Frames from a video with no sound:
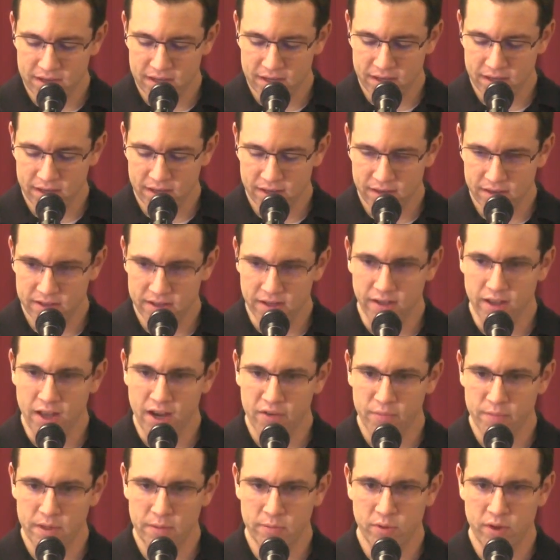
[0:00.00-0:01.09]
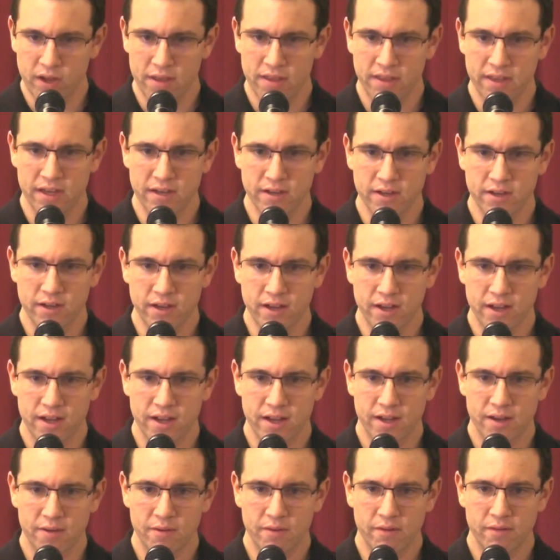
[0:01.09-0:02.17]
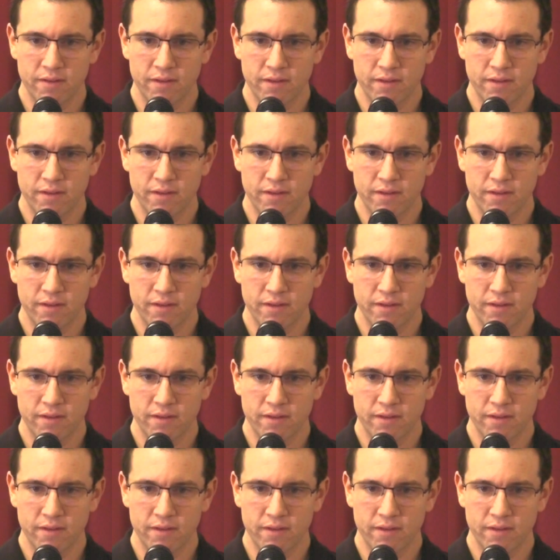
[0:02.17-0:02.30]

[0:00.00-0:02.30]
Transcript: is, a lot of people, I think, uh,